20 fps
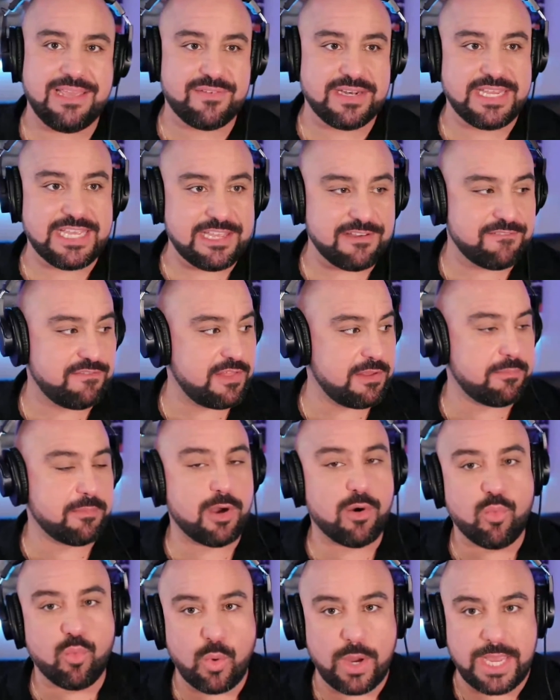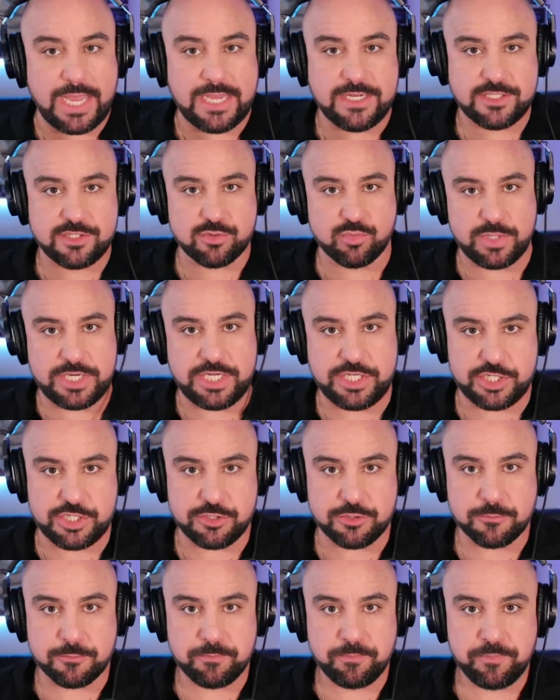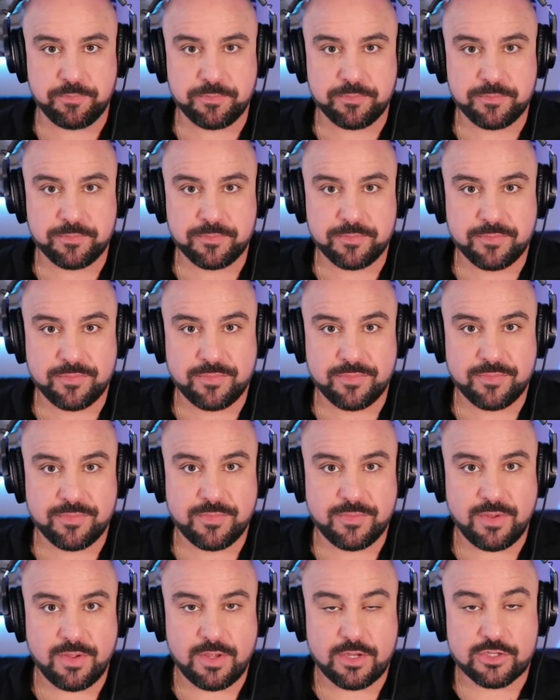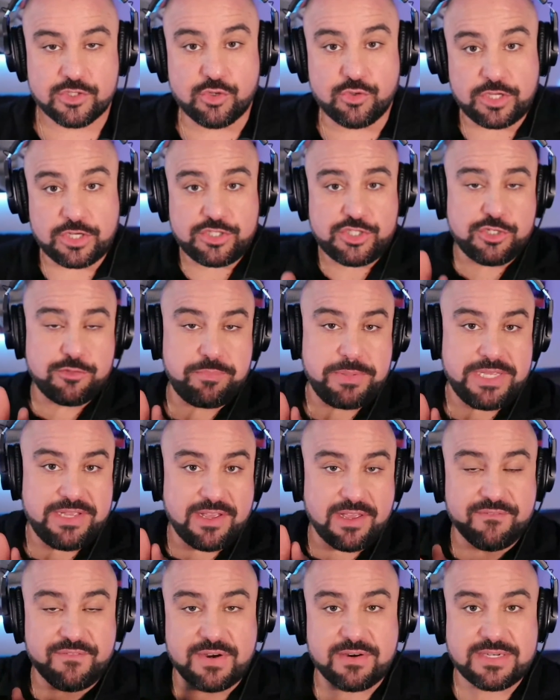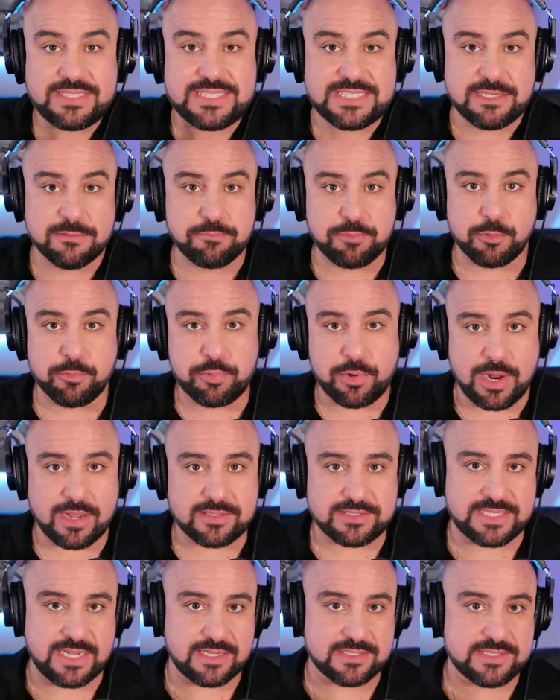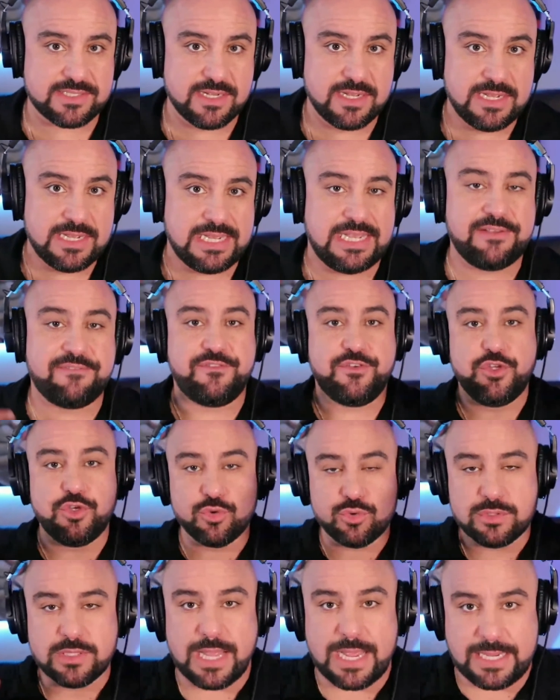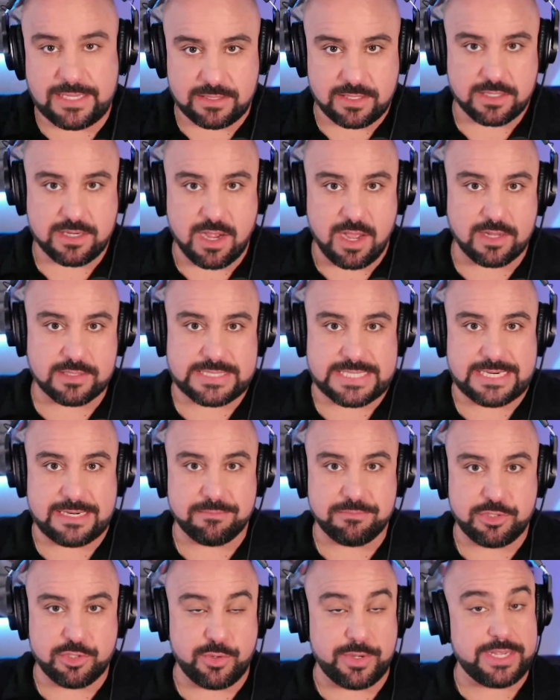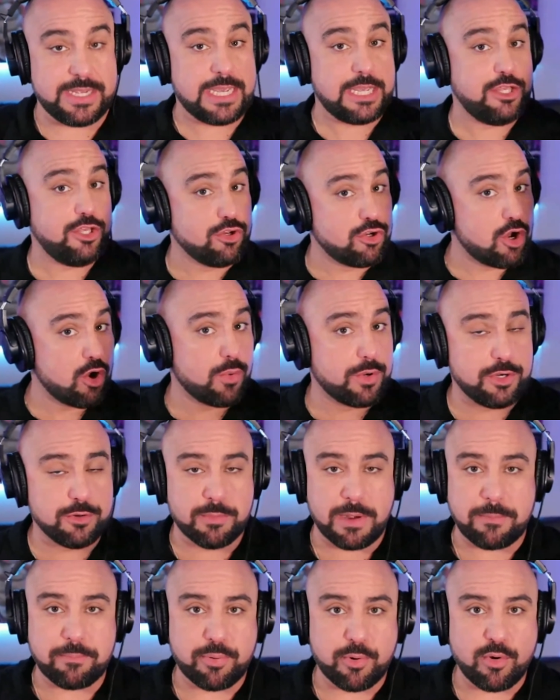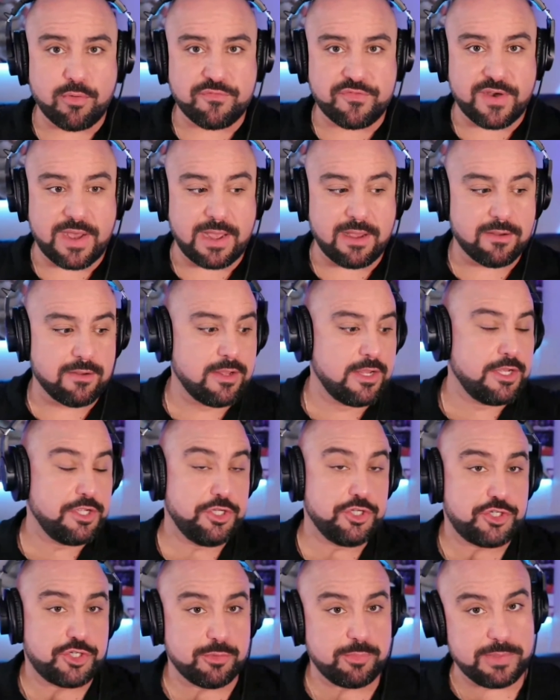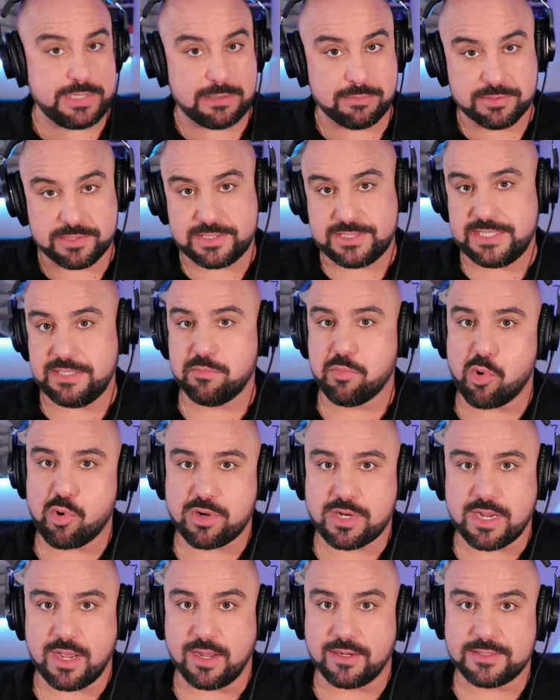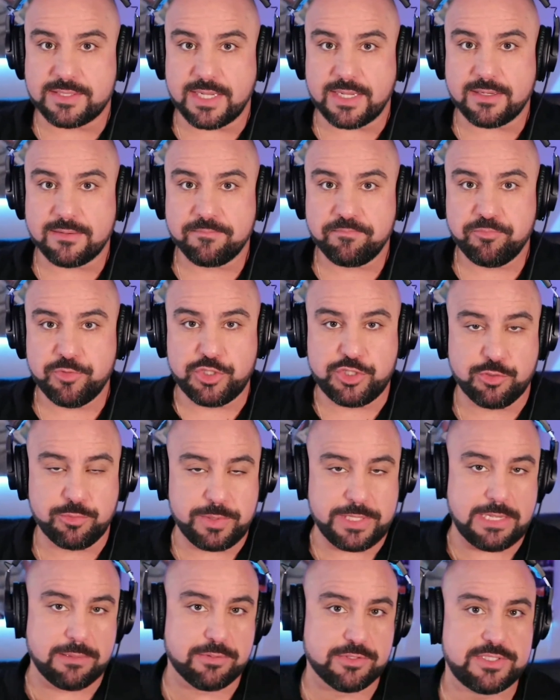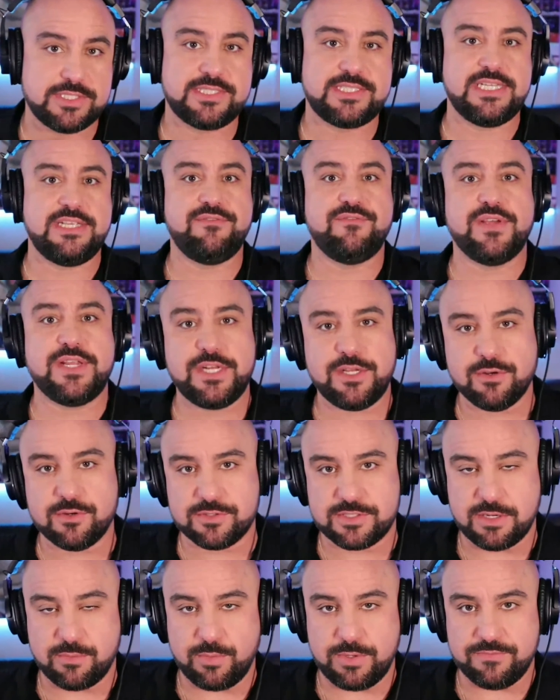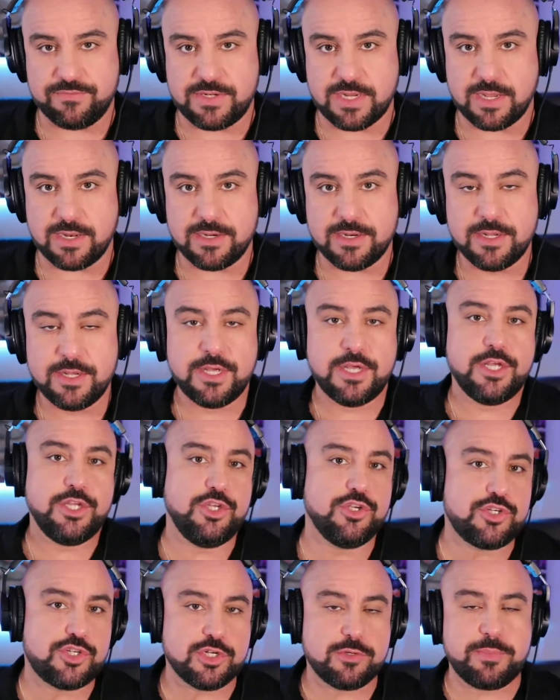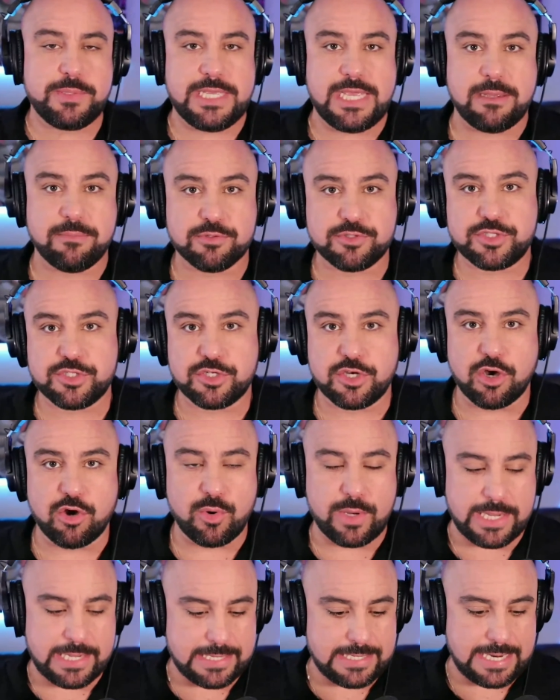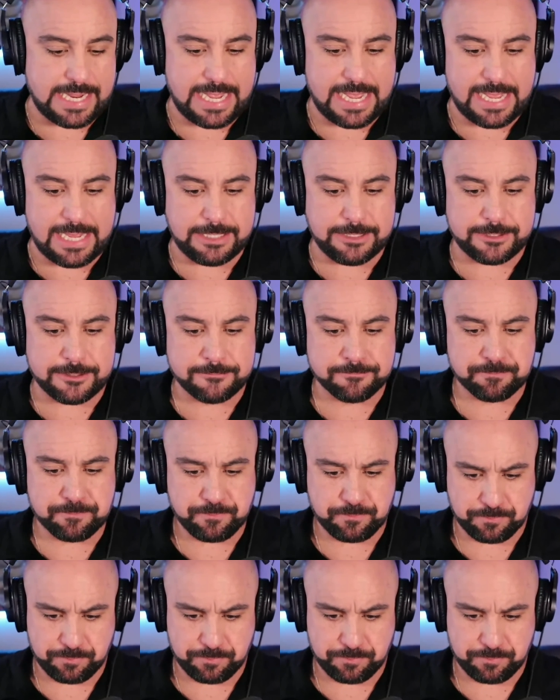even give them a way to reach you? So this should be a very simple process. If you like the content I'm doing and you go into my profile, you should be able to see more content. You should be able to see videos that we've done. You should be able to go in and